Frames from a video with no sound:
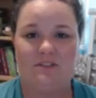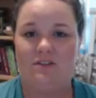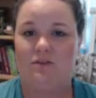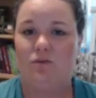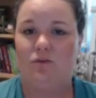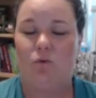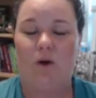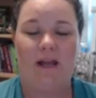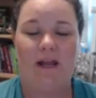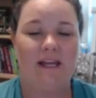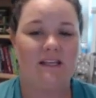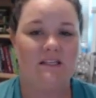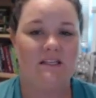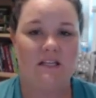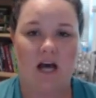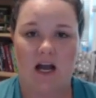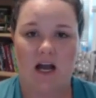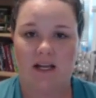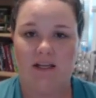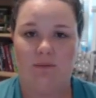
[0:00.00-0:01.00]
quick
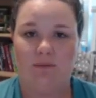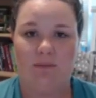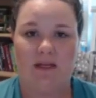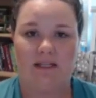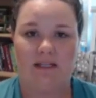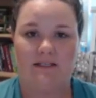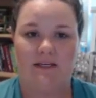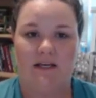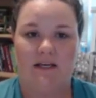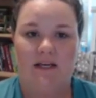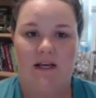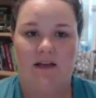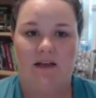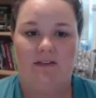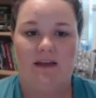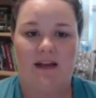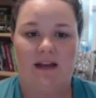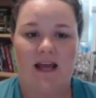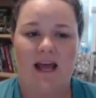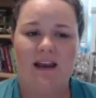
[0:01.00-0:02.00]
document
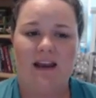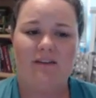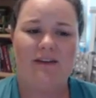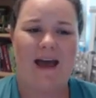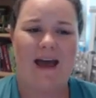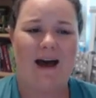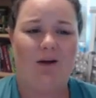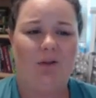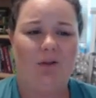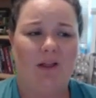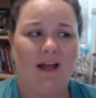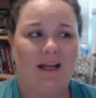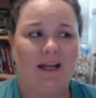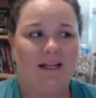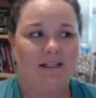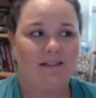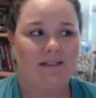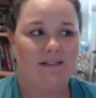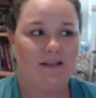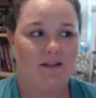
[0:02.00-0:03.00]
that kind of
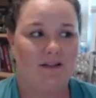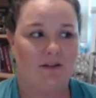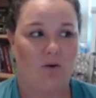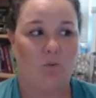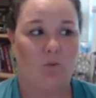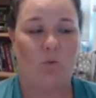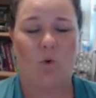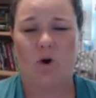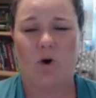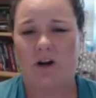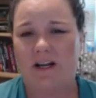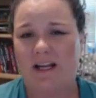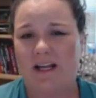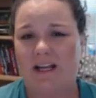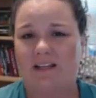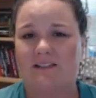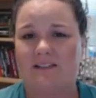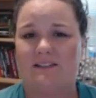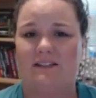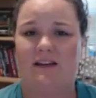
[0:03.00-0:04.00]
outlines the
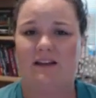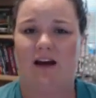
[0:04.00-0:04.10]
warnings